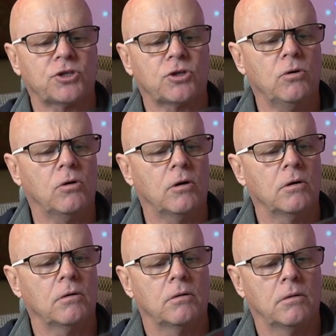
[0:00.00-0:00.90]
sure.
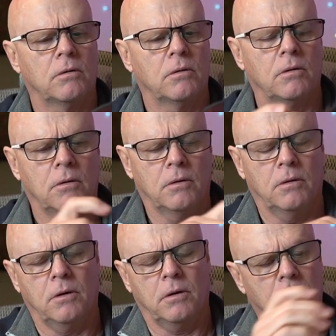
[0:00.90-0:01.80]

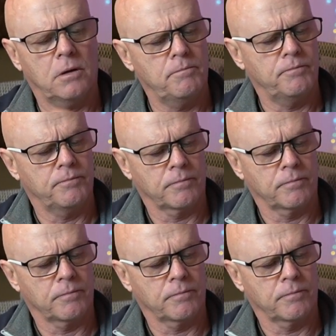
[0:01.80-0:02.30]
Um,